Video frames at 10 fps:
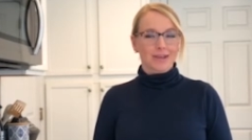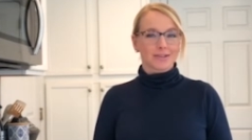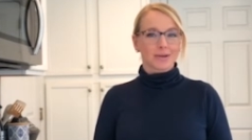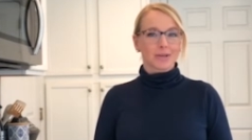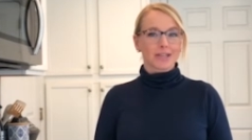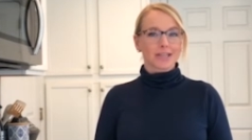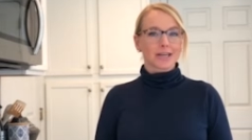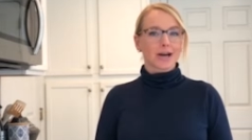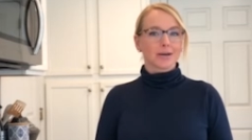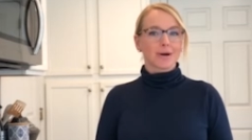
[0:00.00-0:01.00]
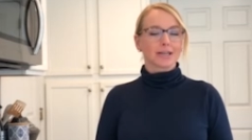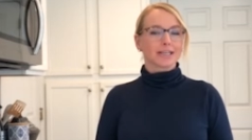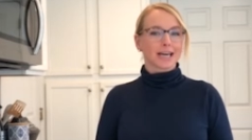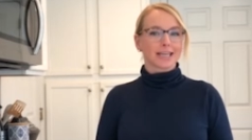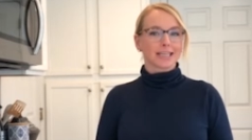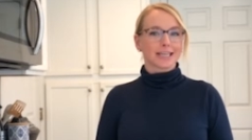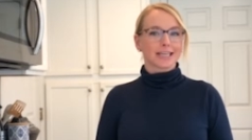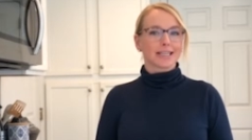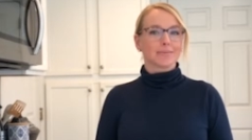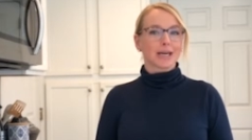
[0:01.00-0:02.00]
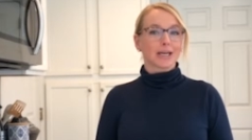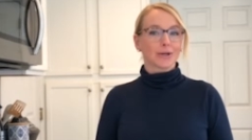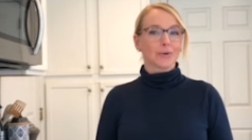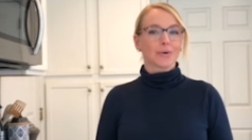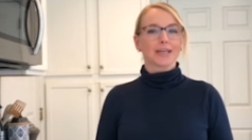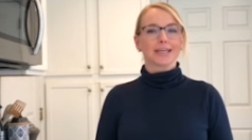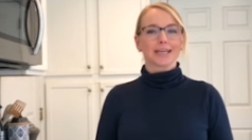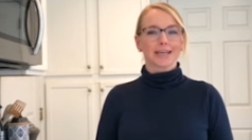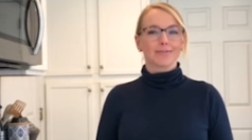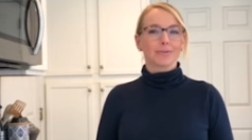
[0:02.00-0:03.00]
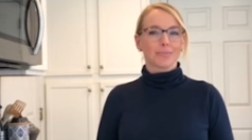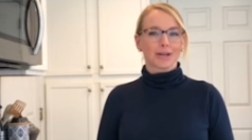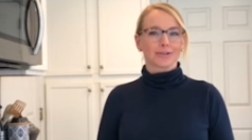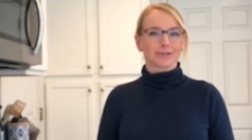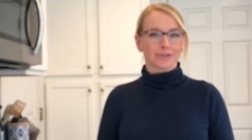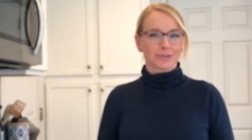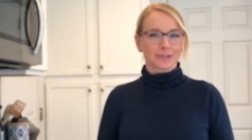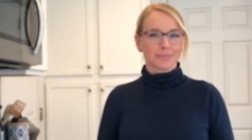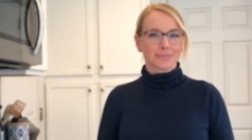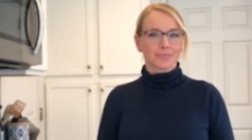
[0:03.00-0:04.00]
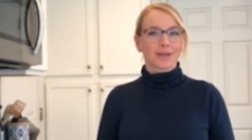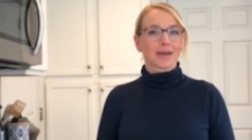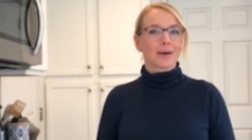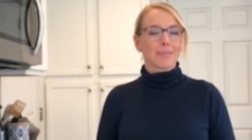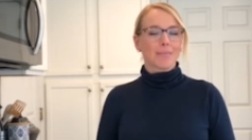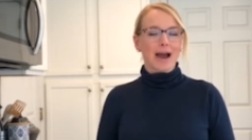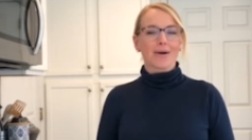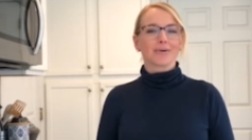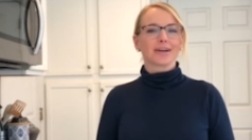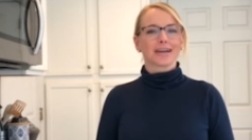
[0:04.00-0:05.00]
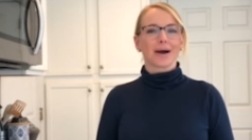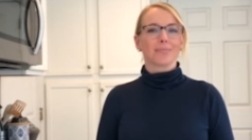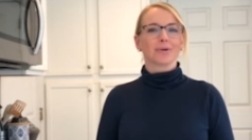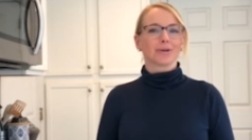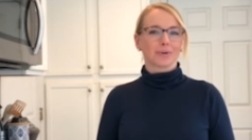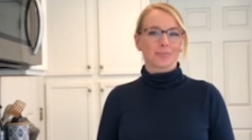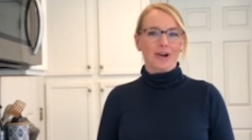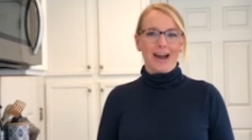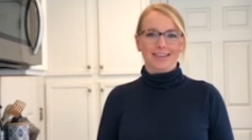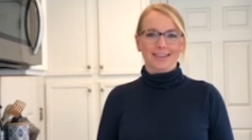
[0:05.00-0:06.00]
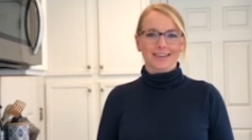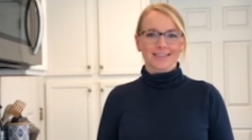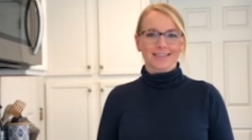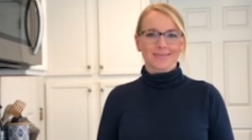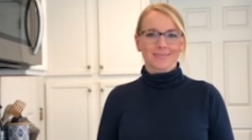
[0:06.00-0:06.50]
So let's talk about a technique to make you an even better learner, powering up your practice.